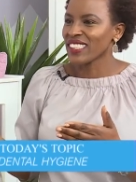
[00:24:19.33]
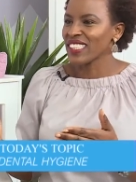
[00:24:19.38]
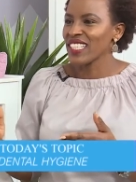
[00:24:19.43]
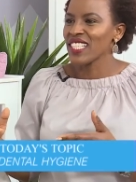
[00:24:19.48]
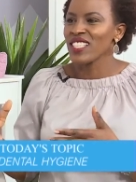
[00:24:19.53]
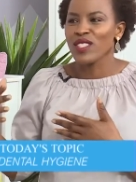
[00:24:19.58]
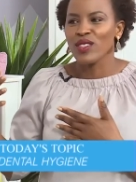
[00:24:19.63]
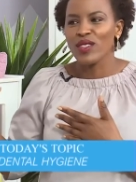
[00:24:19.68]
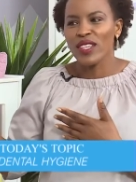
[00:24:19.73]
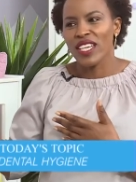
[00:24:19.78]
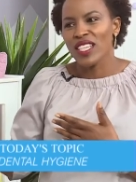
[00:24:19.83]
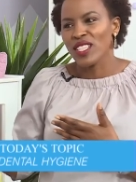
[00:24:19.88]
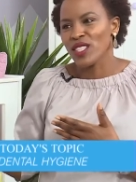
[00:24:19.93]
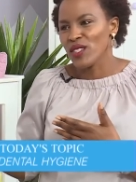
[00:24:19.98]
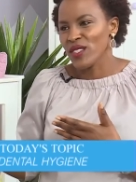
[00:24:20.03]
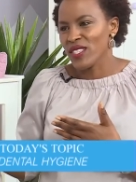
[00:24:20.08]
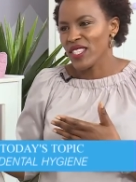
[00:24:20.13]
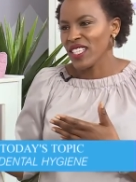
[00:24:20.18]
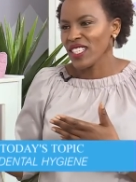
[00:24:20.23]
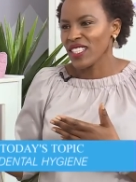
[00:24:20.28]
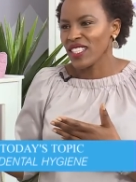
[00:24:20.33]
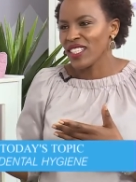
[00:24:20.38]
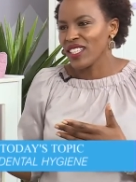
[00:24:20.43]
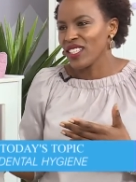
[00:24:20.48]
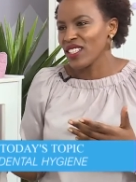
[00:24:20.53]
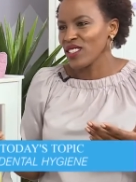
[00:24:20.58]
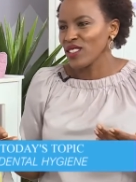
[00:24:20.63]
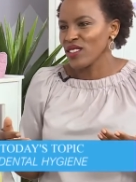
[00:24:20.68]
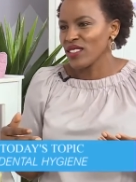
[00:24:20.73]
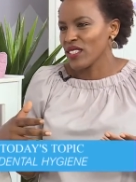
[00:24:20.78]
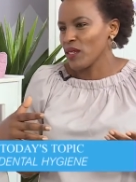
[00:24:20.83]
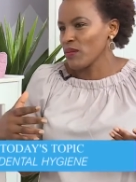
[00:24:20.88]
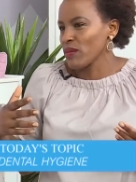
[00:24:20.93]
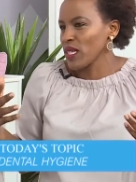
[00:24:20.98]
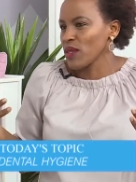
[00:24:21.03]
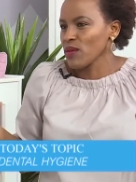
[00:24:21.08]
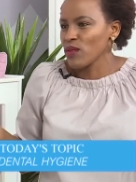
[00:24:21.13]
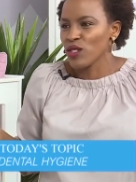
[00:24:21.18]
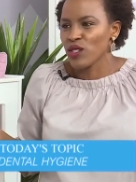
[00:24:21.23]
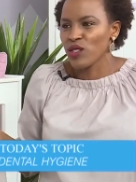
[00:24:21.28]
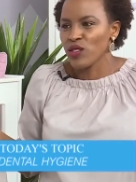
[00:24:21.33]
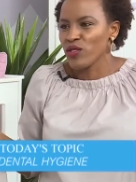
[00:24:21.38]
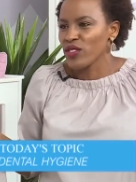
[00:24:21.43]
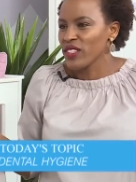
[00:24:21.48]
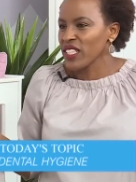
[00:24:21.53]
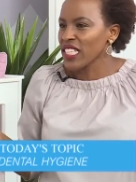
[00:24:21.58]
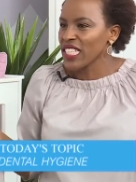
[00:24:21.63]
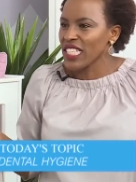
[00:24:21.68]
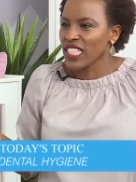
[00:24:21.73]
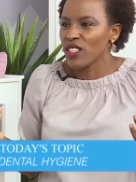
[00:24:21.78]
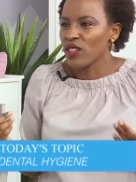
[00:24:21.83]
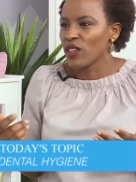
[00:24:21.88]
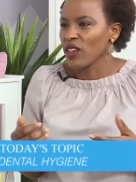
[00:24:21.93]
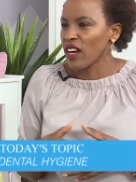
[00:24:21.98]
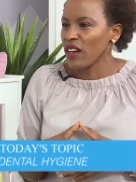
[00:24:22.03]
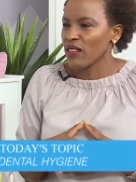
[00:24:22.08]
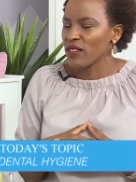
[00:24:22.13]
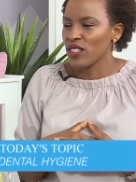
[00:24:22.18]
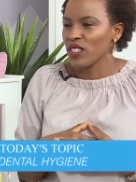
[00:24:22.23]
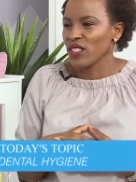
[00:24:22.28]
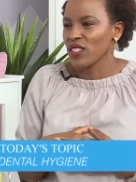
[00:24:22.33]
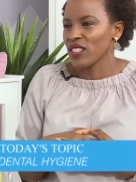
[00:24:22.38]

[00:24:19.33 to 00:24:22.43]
Yeah. Yes, you can use it, and sometimes you really don't have to